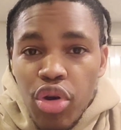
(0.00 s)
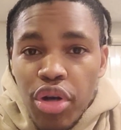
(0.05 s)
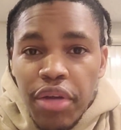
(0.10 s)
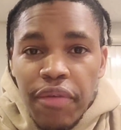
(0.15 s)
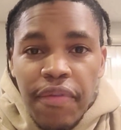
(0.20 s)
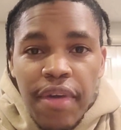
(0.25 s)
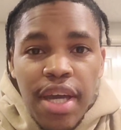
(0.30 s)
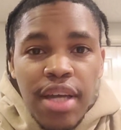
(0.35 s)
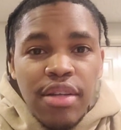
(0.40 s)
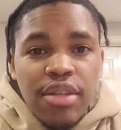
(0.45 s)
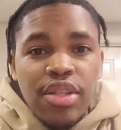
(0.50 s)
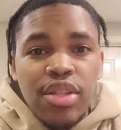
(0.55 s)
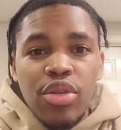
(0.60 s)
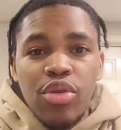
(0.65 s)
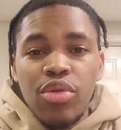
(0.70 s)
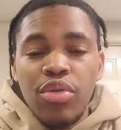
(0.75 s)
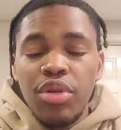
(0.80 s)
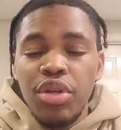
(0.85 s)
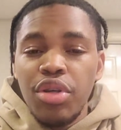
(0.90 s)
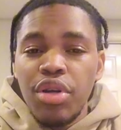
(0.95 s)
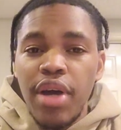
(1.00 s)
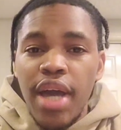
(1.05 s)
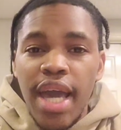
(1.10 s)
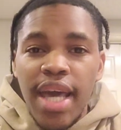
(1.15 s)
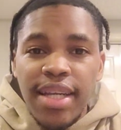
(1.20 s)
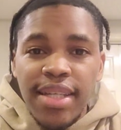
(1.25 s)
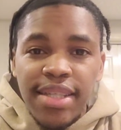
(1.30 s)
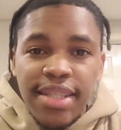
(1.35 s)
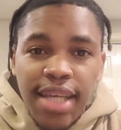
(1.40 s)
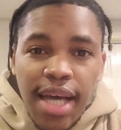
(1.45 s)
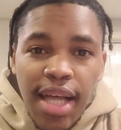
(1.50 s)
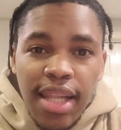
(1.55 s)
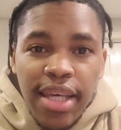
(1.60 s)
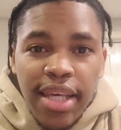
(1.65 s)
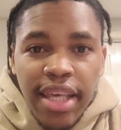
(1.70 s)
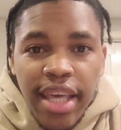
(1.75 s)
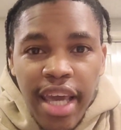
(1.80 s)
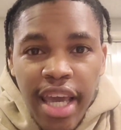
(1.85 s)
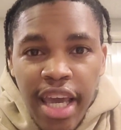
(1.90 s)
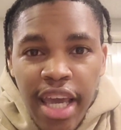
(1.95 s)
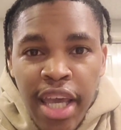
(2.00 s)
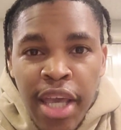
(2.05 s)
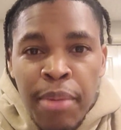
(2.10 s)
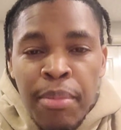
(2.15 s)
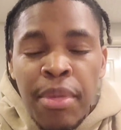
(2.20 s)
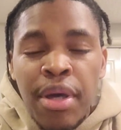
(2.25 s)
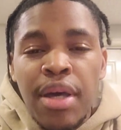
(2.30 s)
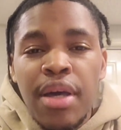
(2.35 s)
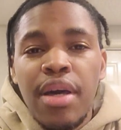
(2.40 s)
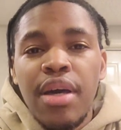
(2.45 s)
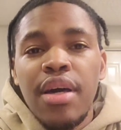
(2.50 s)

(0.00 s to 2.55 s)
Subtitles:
Vandersloot, had a solid game.